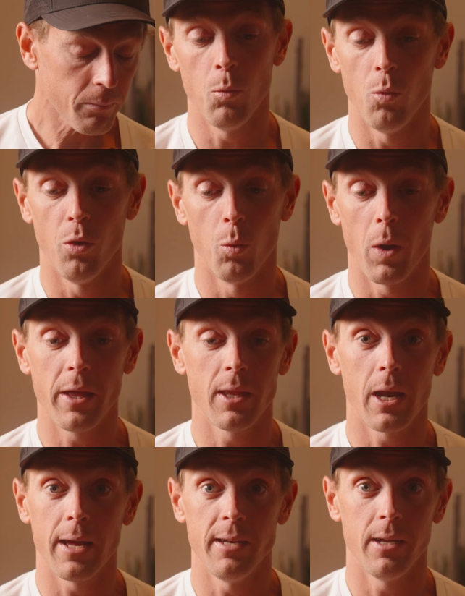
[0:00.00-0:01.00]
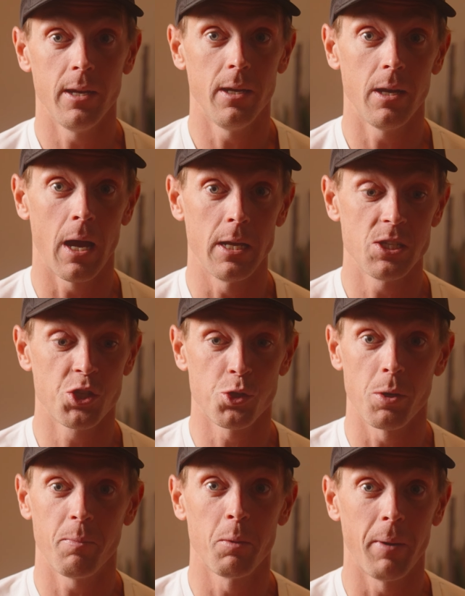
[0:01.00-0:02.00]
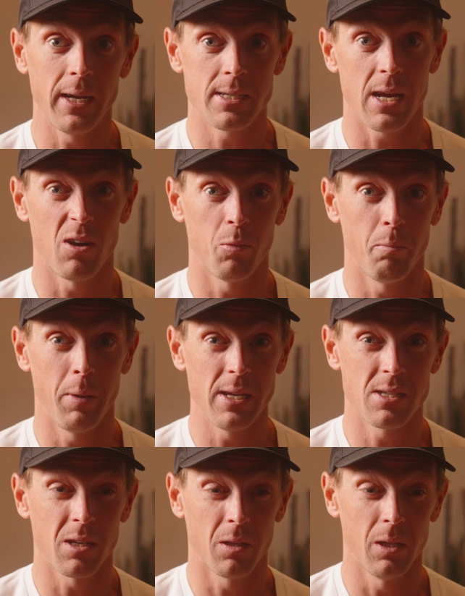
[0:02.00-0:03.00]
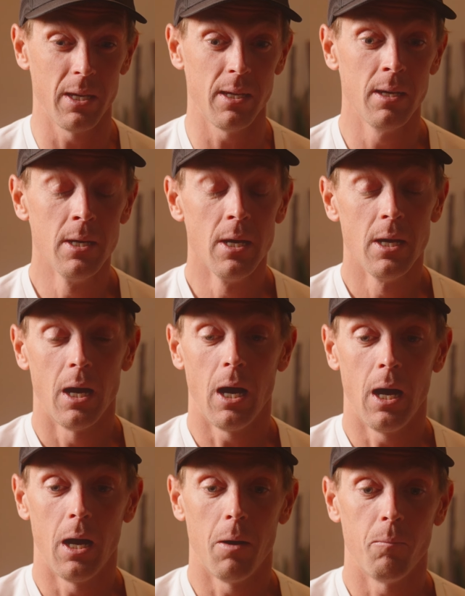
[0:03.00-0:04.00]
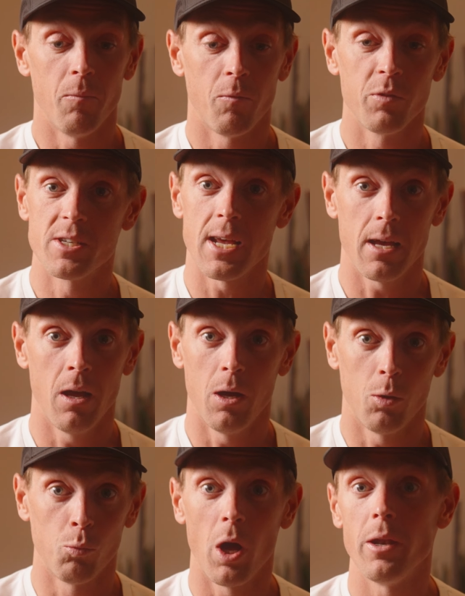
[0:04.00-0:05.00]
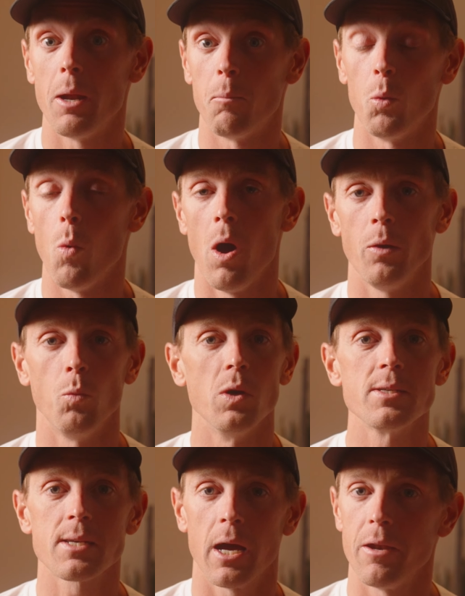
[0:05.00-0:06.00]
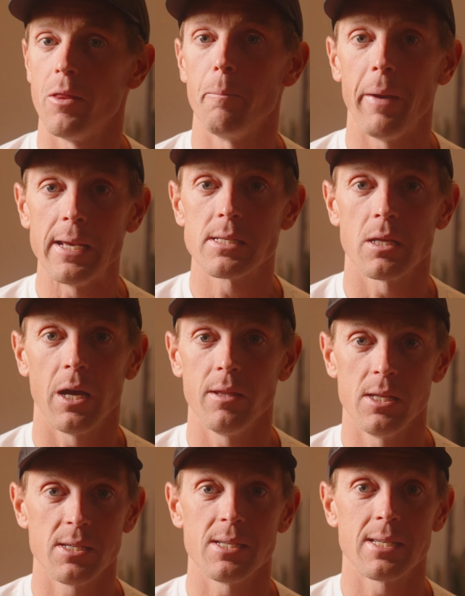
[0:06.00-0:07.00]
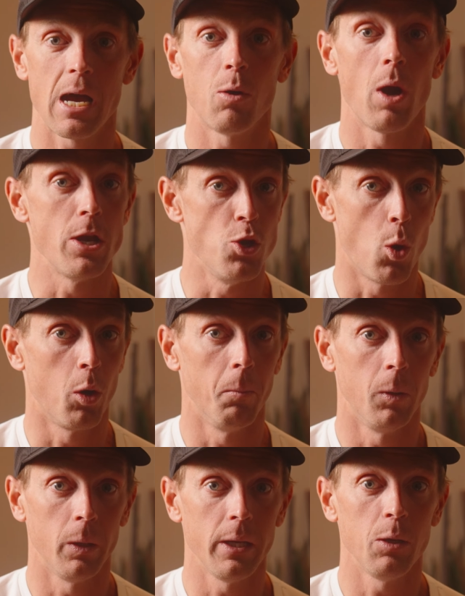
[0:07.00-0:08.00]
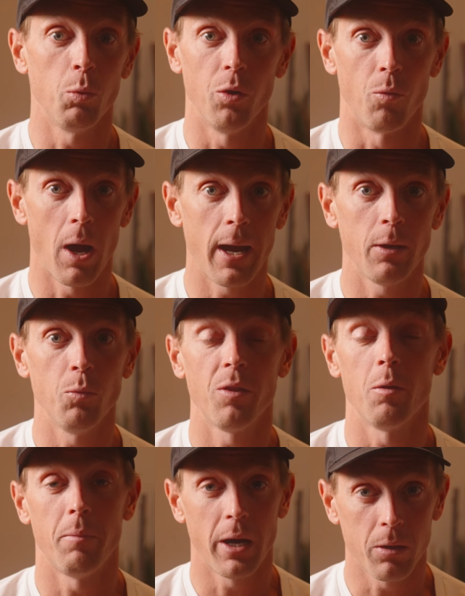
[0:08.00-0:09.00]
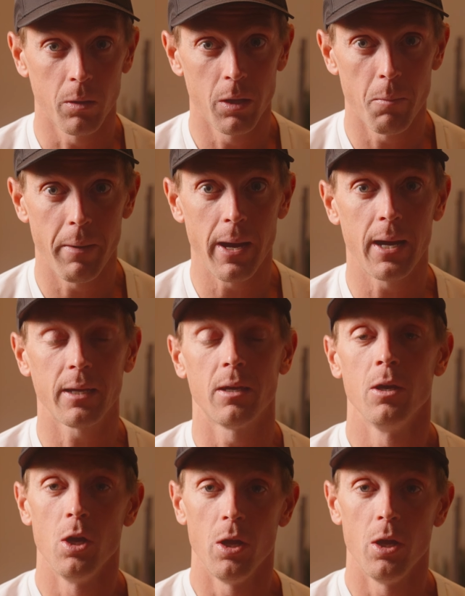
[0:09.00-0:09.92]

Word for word: And the way that I did it, I stripped the bike down basically. Um, uh, run number one was kind of the baseline. This is how I normally would ride with a bottle in the back,